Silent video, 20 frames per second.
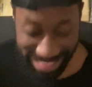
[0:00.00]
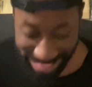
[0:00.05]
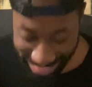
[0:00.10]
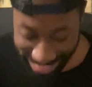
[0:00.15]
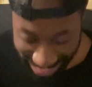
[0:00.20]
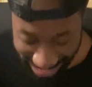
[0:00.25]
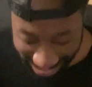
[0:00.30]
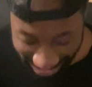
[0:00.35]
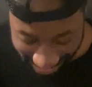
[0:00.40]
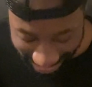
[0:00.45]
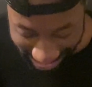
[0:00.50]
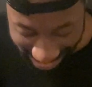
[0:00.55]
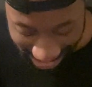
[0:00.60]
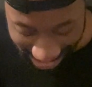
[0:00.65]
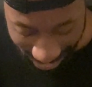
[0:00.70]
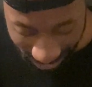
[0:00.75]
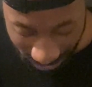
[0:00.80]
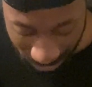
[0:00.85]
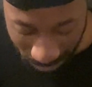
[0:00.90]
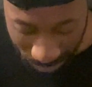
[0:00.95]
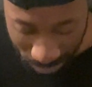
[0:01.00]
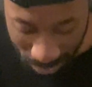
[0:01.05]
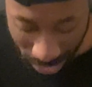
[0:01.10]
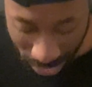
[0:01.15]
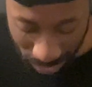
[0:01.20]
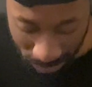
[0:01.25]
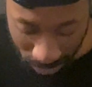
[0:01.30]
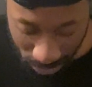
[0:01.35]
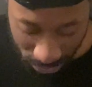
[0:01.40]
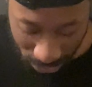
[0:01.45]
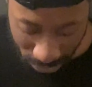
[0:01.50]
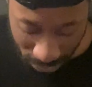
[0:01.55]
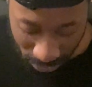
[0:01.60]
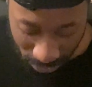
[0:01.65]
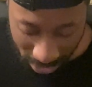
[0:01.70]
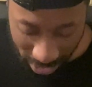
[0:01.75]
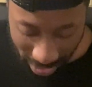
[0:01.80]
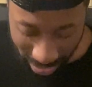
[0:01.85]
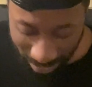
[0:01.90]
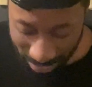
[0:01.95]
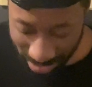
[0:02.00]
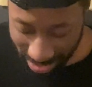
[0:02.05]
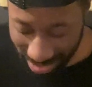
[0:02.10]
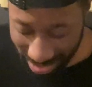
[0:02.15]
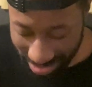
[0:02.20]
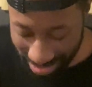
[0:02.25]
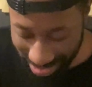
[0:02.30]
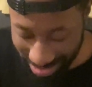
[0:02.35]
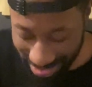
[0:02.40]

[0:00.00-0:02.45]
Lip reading: This nigga with the purple suit coming in.